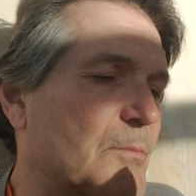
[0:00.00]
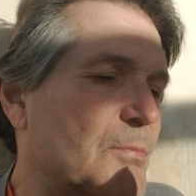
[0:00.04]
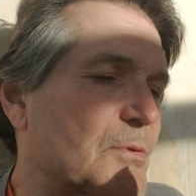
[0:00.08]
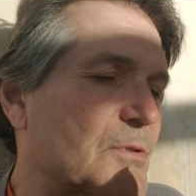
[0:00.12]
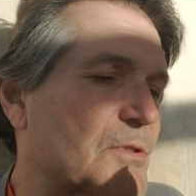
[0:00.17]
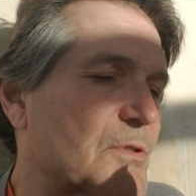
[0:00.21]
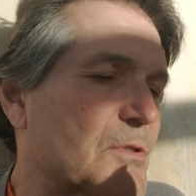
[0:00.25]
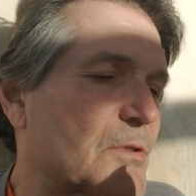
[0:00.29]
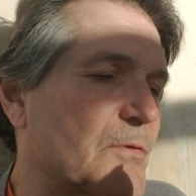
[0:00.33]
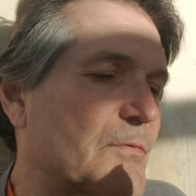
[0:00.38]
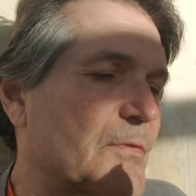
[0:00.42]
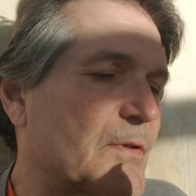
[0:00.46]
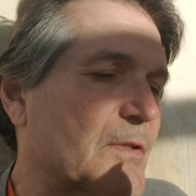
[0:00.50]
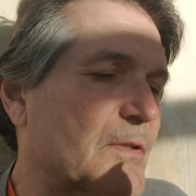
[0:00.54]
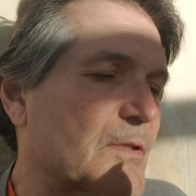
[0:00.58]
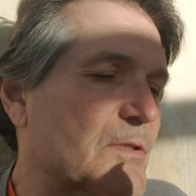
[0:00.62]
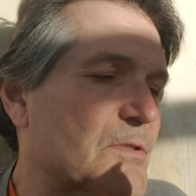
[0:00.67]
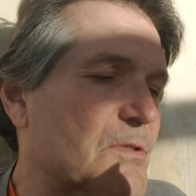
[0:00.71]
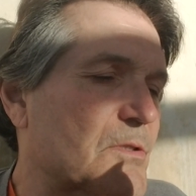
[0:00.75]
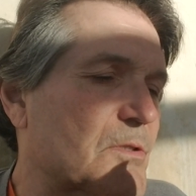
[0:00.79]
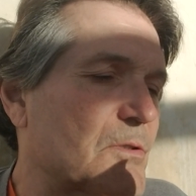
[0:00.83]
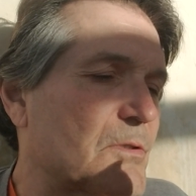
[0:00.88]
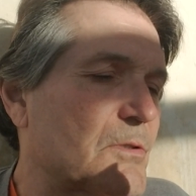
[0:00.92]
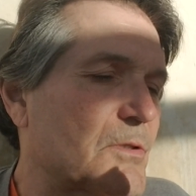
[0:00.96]
preserving the
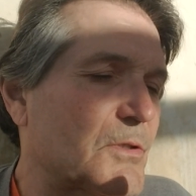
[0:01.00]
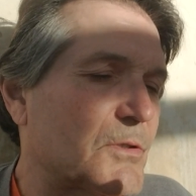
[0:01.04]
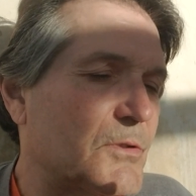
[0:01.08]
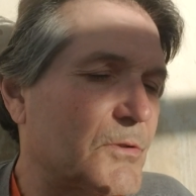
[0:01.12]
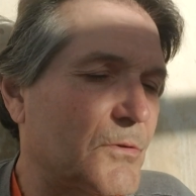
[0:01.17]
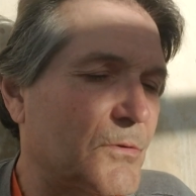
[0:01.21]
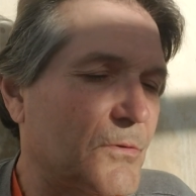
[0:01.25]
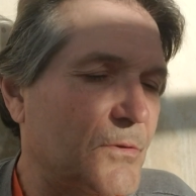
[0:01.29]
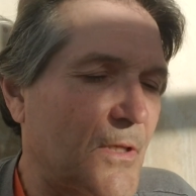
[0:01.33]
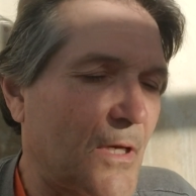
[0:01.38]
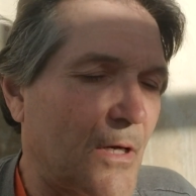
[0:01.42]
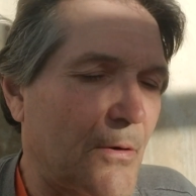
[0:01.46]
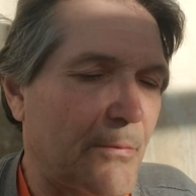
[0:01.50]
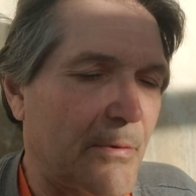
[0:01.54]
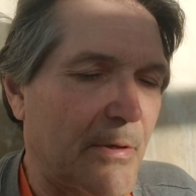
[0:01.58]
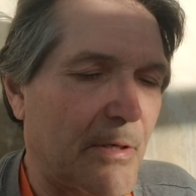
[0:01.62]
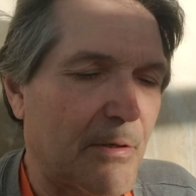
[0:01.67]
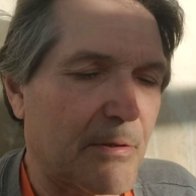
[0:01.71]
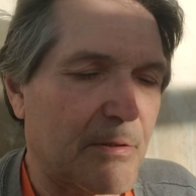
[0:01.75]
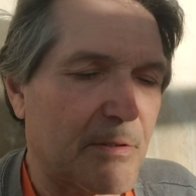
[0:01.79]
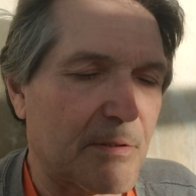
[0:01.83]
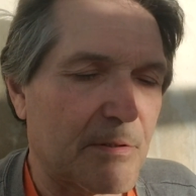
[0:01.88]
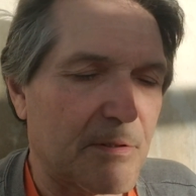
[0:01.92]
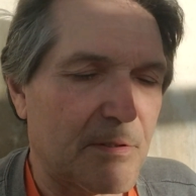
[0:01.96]
certitude that we
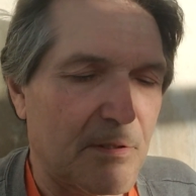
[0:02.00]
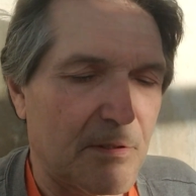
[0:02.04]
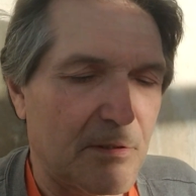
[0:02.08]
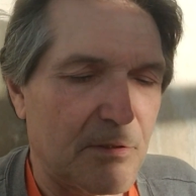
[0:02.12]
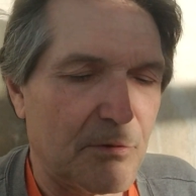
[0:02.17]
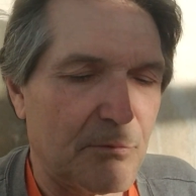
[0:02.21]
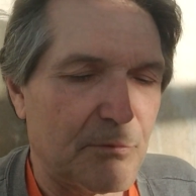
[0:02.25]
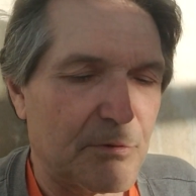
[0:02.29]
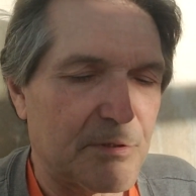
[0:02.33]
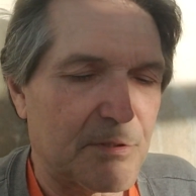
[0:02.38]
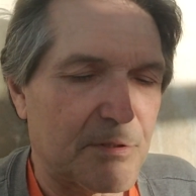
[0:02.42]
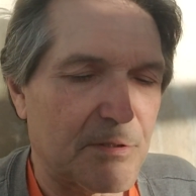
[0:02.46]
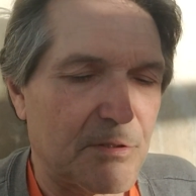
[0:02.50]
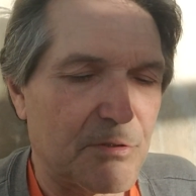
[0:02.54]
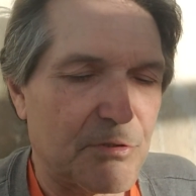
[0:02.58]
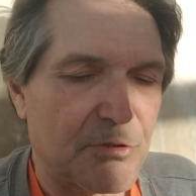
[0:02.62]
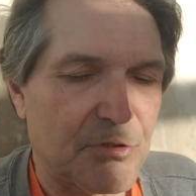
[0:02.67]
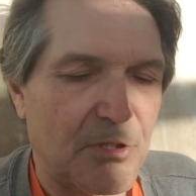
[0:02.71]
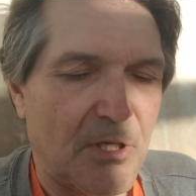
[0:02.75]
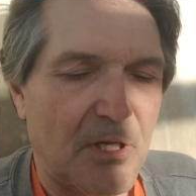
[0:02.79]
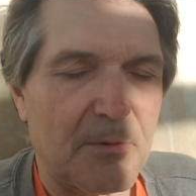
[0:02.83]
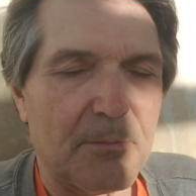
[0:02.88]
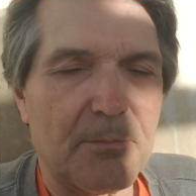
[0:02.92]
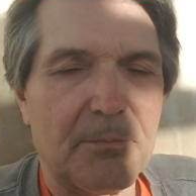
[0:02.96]
are continuously
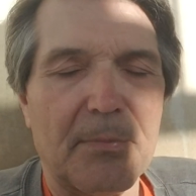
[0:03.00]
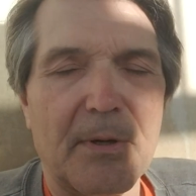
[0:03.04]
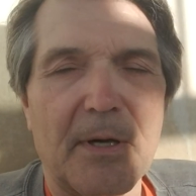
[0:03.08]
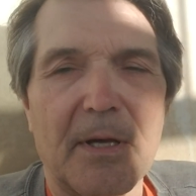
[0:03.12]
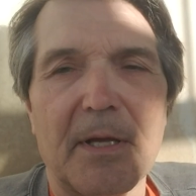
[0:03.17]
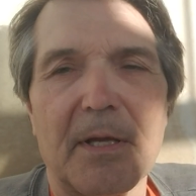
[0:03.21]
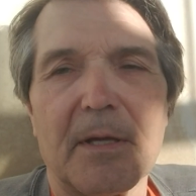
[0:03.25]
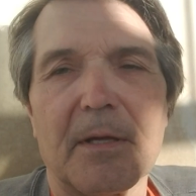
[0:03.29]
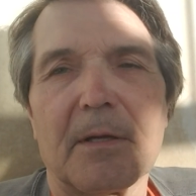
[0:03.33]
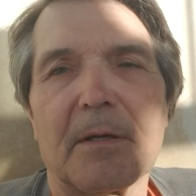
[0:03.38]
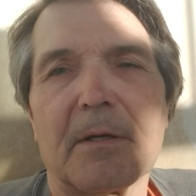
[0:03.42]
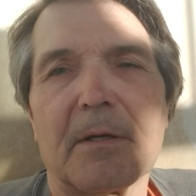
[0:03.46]
shaped by